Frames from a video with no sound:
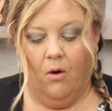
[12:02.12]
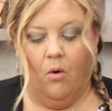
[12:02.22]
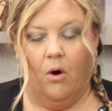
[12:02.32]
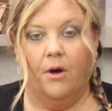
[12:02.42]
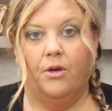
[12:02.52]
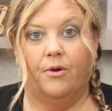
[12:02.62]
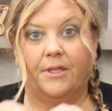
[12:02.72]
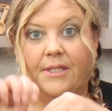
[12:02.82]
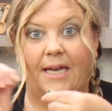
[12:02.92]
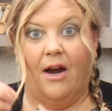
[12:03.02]
Or you
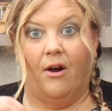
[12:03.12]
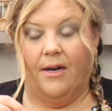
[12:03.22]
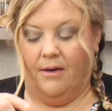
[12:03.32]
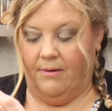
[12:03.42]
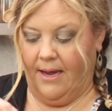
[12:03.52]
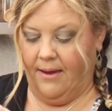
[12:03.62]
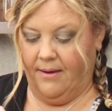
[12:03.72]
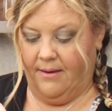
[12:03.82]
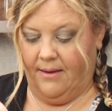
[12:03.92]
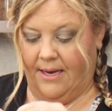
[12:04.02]
could tear it, okay?
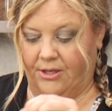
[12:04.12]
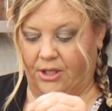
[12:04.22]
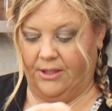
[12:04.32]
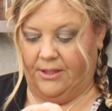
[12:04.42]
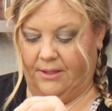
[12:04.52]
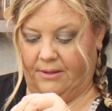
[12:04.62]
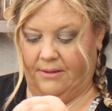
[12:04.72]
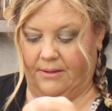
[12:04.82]
And just